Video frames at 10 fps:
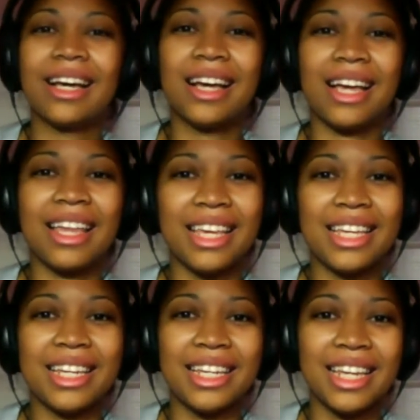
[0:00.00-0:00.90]
and
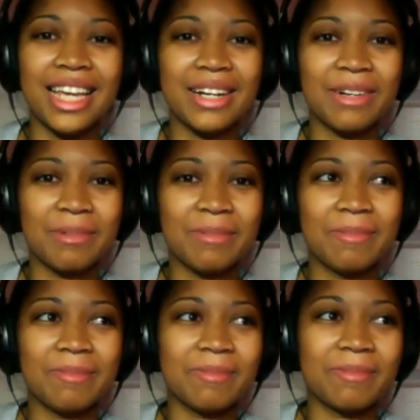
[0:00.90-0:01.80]
then
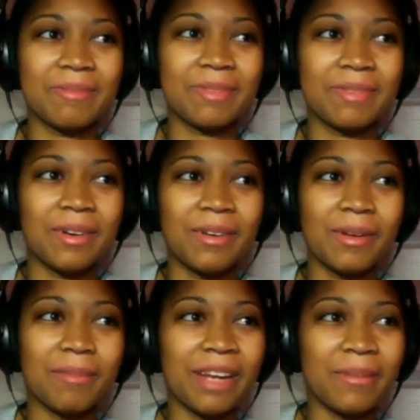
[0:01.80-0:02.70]
oh, it
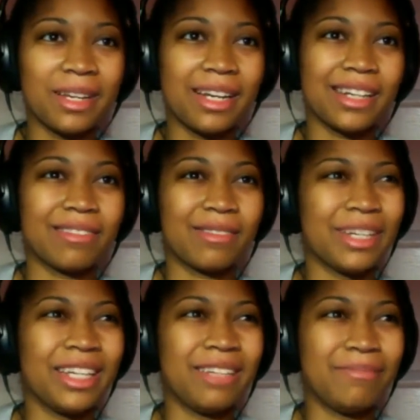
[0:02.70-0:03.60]
might have been like a
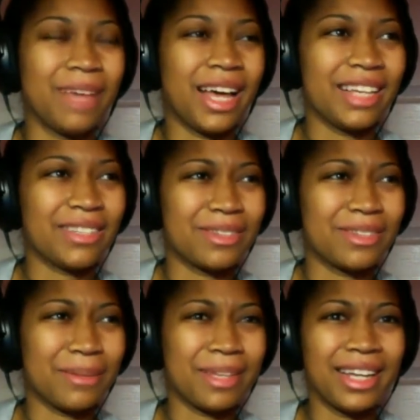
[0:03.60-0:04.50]
3S or
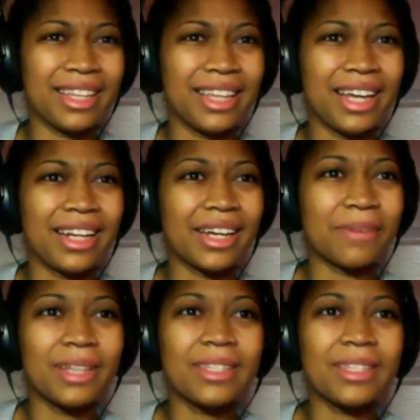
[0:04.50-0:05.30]
something like that. Like it wasn't